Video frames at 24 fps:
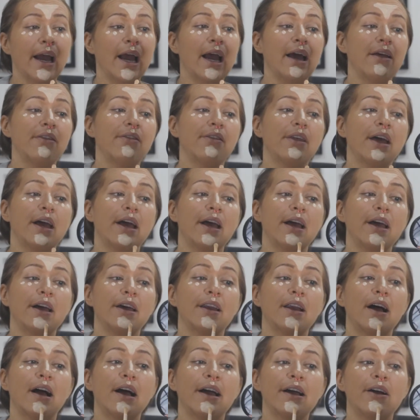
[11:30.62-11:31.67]
And
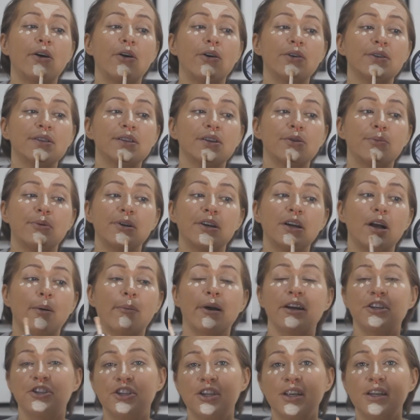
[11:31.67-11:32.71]
then I also put it on
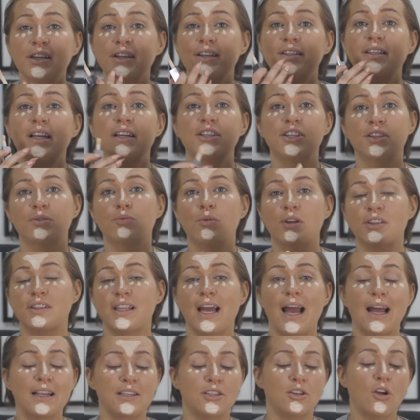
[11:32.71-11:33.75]
my chin because I just want
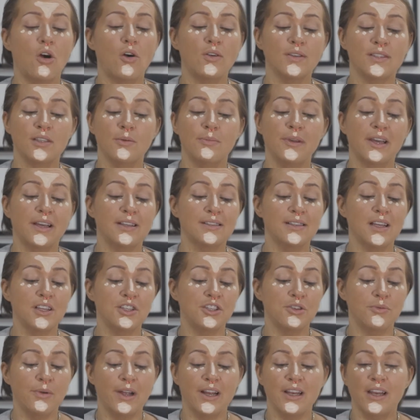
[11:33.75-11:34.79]
that to also be
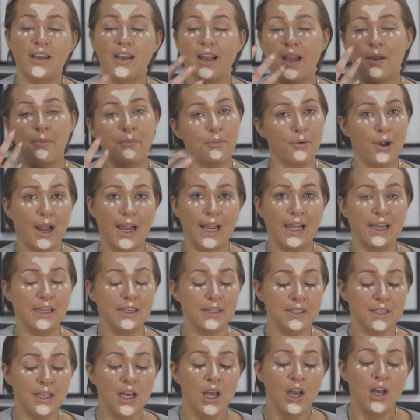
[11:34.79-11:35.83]
accentuated and
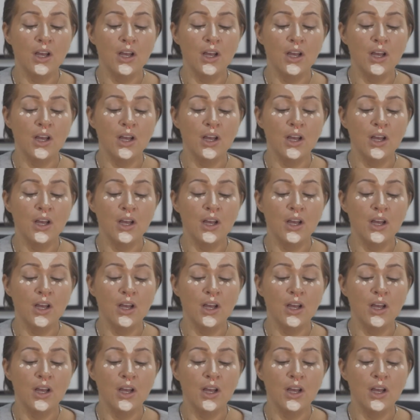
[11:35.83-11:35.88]
brightened.